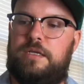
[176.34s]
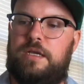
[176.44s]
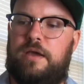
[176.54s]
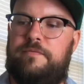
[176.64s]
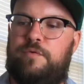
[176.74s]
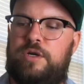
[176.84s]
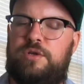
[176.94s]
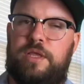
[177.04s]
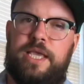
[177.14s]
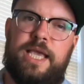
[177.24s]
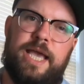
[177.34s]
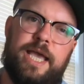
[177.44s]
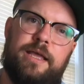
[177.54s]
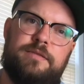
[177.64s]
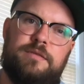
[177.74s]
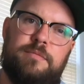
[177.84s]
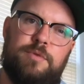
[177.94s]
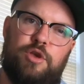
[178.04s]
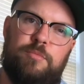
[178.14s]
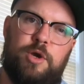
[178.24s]
unfortunately I had some
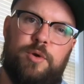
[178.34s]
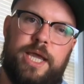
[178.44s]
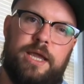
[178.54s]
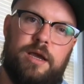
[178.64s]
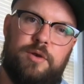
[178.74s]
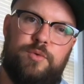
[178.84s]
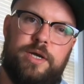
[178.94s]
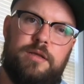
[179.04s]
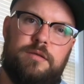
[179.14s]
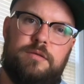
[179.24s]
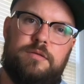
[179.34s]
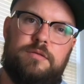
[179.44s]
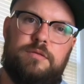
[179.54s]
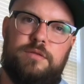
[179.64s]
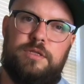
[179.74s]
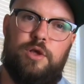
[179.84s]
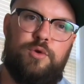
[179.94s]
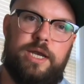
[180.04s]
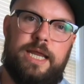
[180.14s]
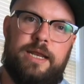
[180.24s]
Lomo 800
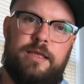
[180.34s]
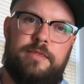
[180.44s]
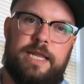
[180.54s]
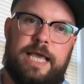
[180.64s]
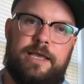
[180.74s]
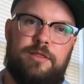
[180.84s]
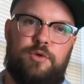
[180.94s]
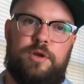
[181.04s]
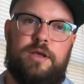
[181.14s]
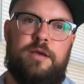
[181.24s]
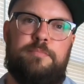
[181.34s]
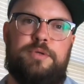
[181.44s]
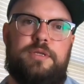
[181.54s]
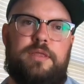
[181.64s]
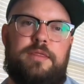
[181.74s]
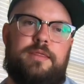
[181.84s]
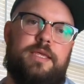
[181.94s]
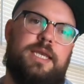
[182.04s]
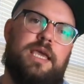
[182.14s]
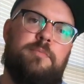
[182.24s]
loaded in it that I had loaded up the day